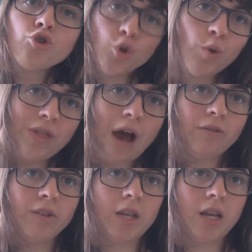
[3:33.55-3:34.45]

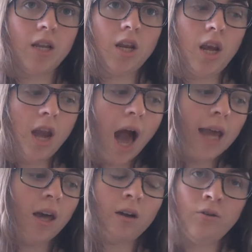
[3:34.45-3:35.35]

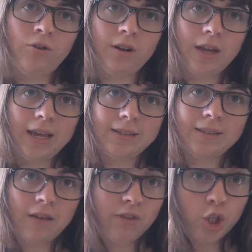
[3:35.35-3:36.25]

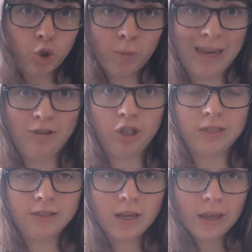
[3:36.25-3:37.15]
2,972
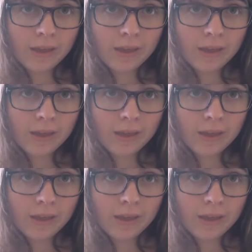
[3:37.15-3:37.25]
pages.